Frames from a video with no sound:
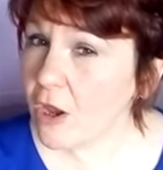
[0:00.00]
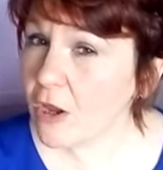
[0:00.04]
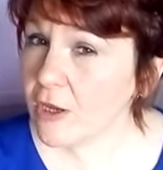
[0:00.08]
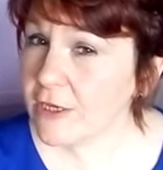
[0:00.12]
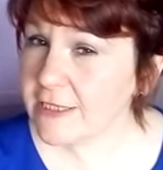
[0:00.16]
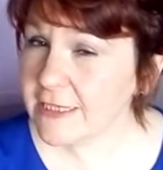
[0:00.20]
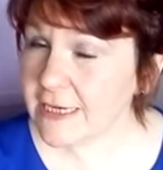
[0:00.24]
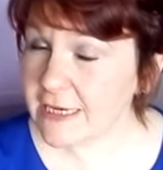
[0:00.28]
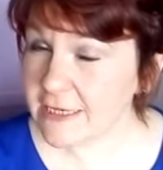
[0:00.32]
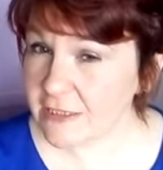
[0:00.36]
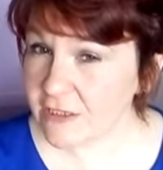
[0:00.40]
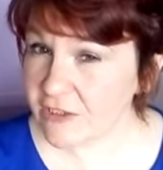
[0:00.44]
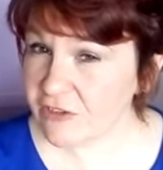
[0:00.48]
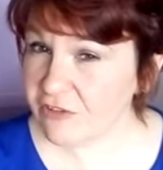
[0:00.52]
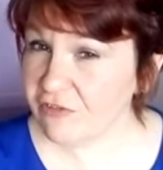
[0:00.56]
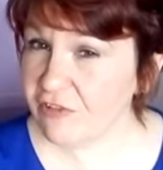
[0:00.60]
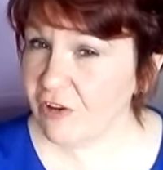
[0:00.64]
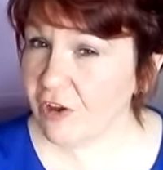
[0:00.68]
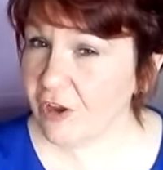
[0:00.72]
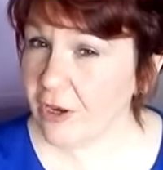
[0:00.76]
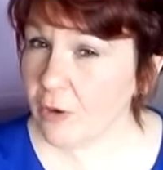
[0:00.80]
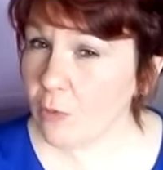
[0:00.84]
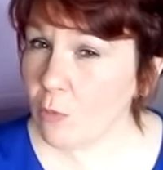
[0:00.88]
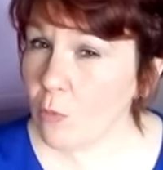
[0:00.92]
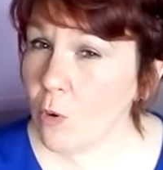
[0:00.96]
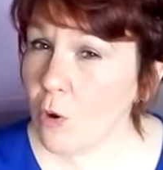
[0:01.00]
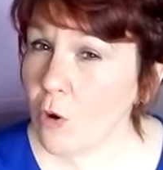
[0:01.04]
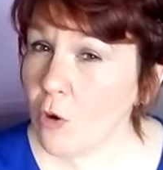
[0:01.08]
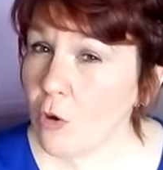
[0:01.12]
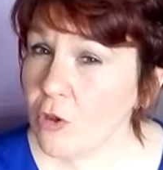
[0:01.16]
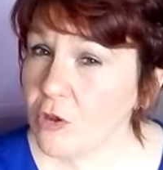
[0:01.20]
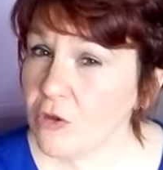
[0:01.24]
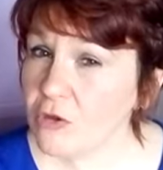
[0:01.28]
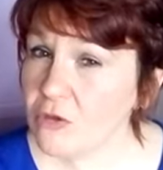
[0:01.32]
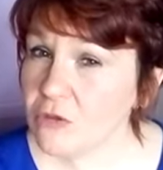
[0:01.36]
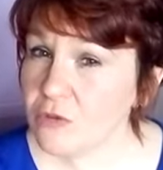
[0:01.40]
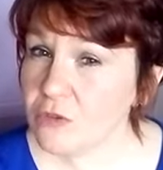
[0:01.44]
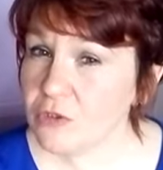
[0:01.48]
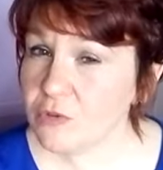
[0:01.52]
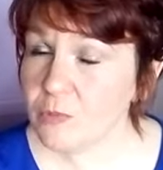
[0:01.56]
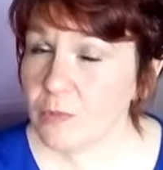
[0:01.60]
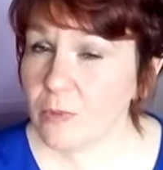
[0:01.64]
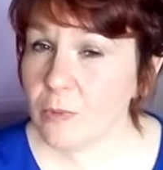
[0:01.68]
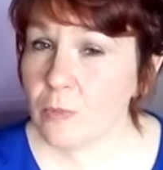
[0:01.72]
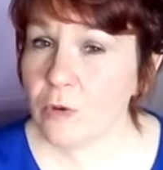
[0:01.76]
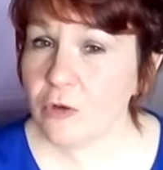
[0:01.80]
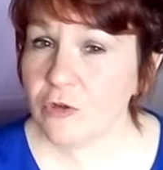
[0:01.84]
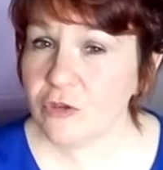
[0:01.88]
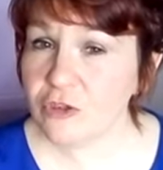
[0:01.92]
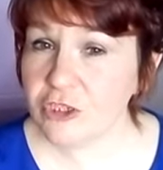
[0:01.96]
identifying what oils
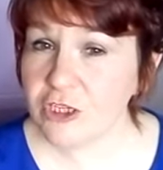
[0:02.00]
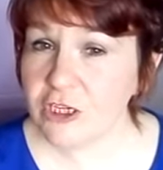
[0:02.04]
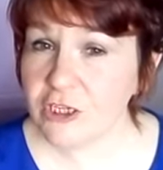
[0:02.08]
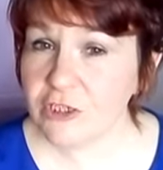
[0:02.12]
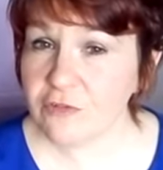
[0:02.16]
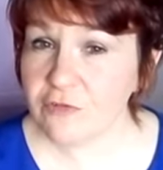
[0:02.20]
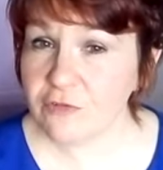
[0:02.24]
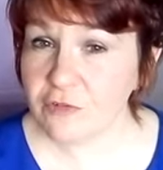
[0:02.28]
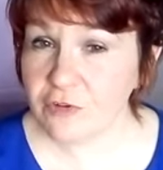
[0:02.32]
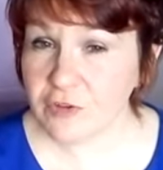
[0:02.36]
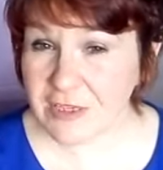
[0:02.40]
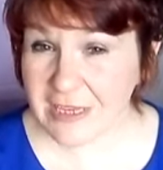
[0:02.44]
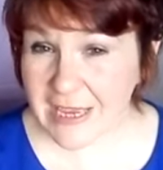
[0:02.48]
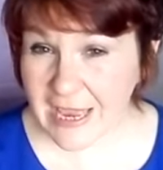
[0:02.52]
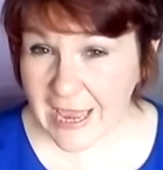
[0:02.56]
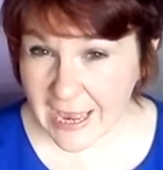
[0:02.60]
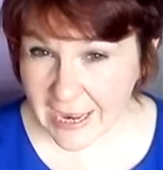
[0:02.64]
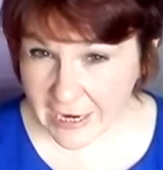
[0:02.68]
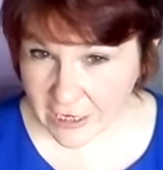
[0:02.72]
we wanted for the